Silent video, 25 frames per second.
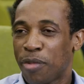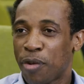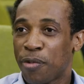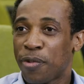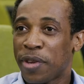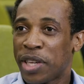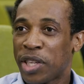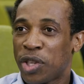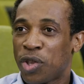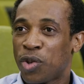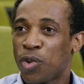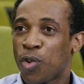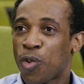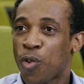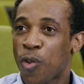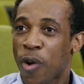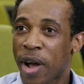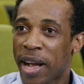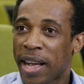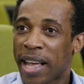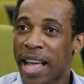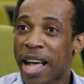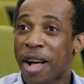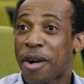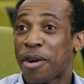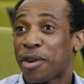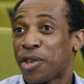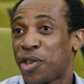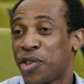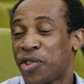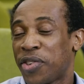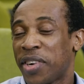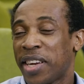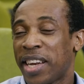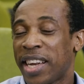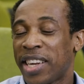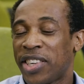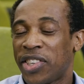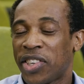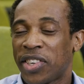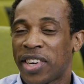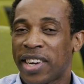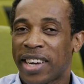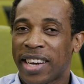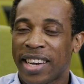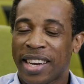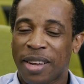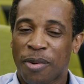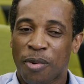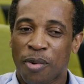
moving to Wagga, Australia generally